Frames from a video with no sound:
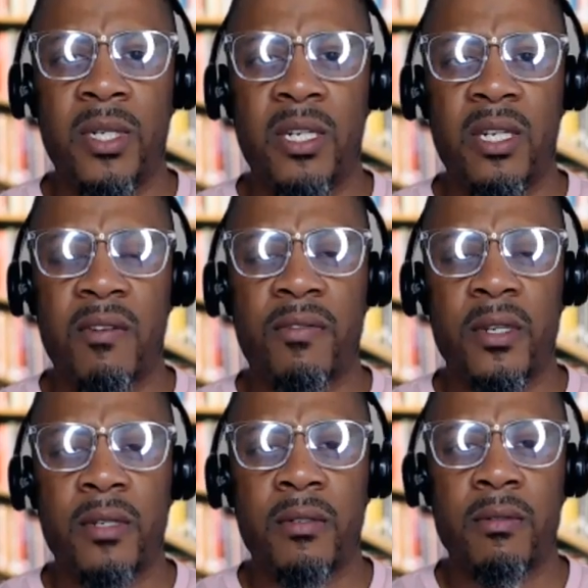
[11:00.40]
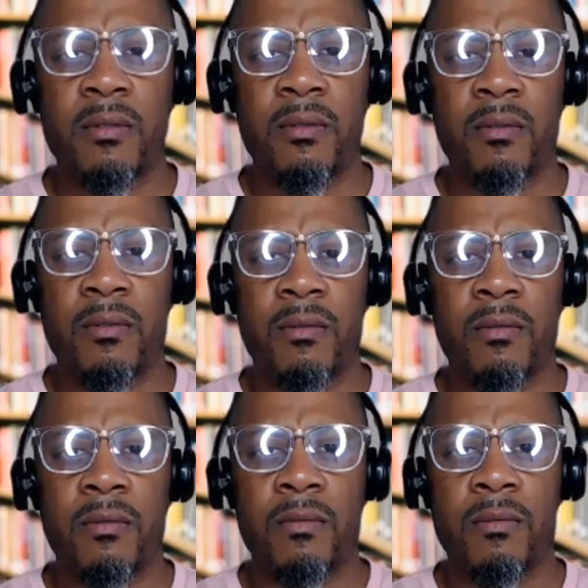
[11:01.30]
be different
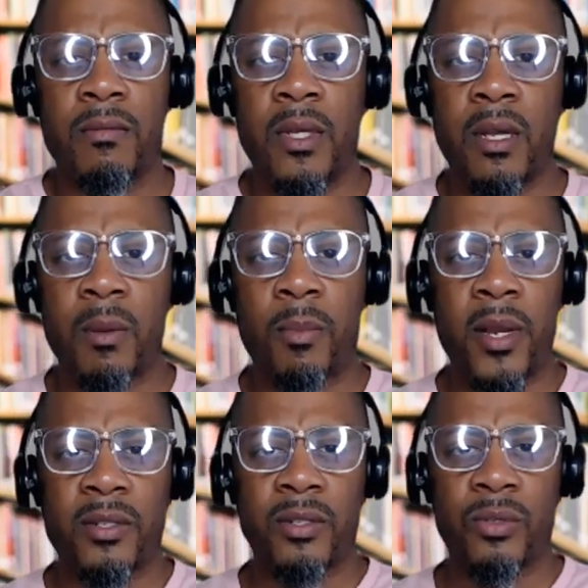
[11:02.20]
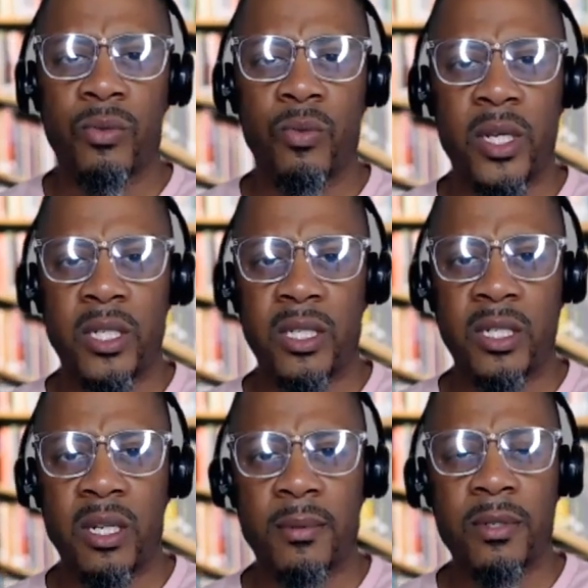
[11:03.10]
in comparison to when it's a
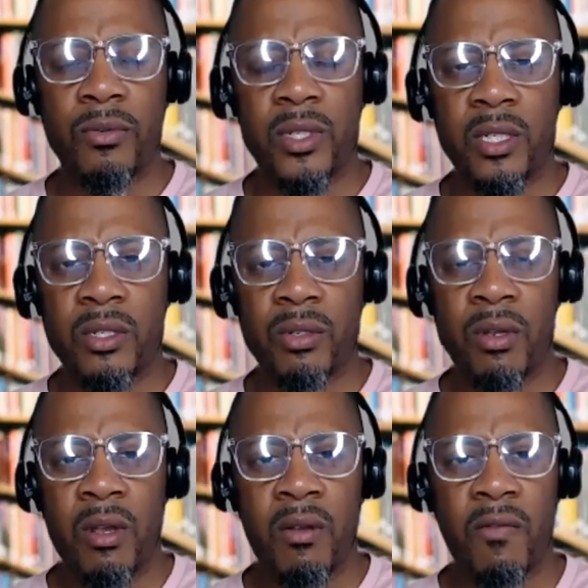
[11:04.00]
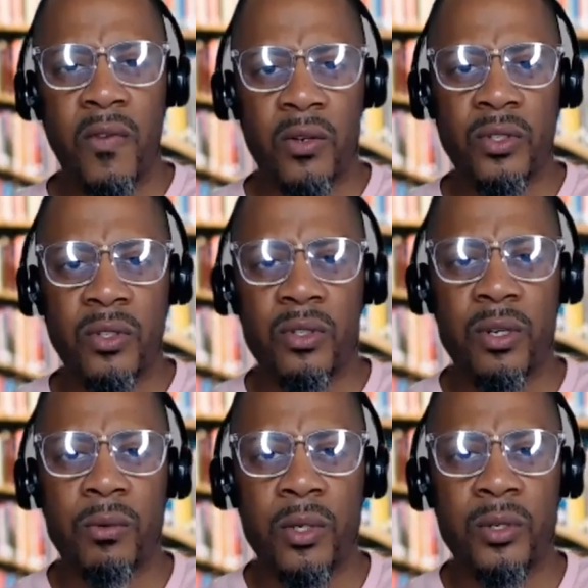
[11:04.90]
substitute teacher versus
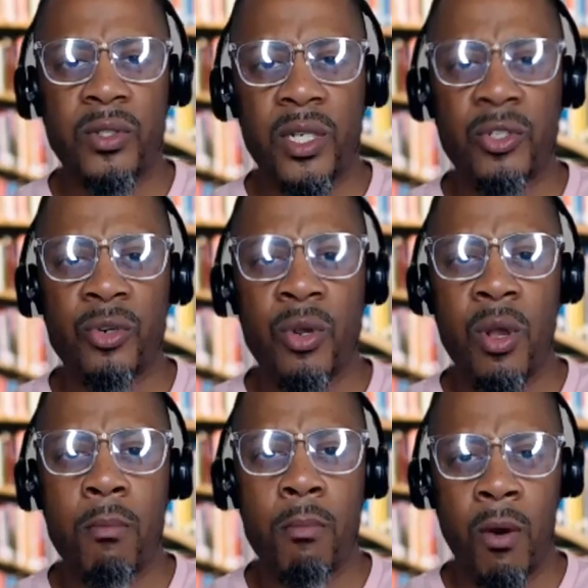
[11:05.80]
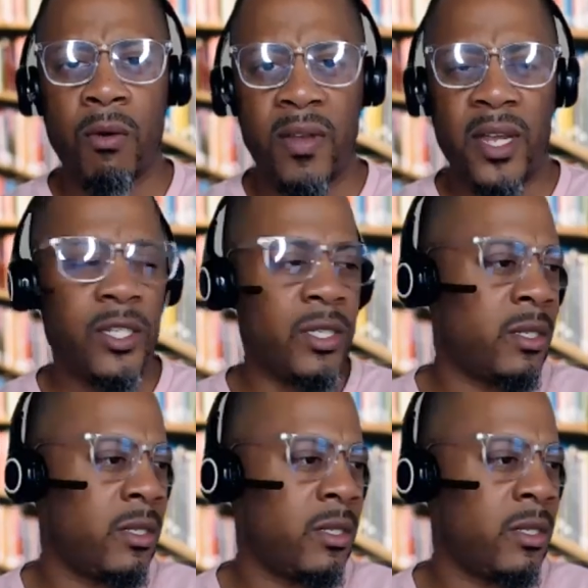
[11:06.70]
their real teacher motivation?